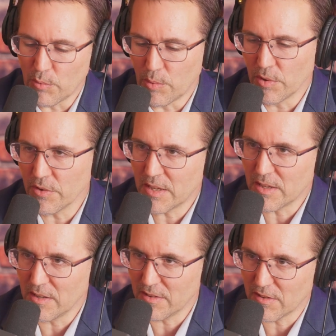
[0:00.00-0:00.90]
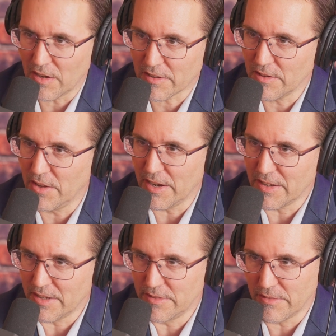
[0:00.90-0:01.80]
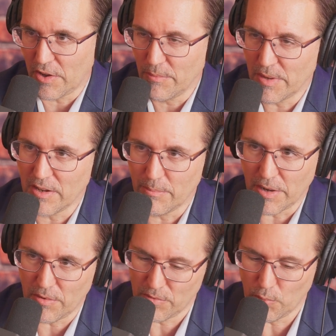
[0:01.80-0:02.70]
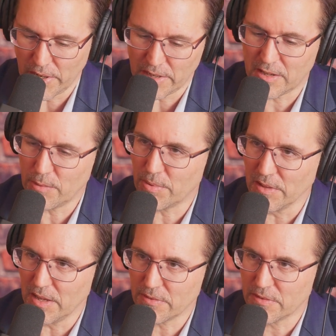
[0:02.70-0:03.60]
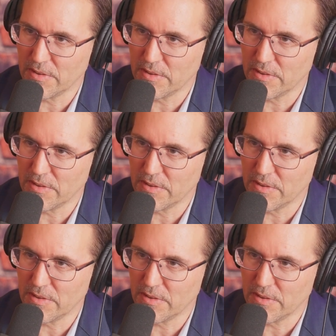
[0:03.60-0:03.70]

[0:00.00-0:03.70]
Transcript: we really talk a lot in development about win, keep, and lift.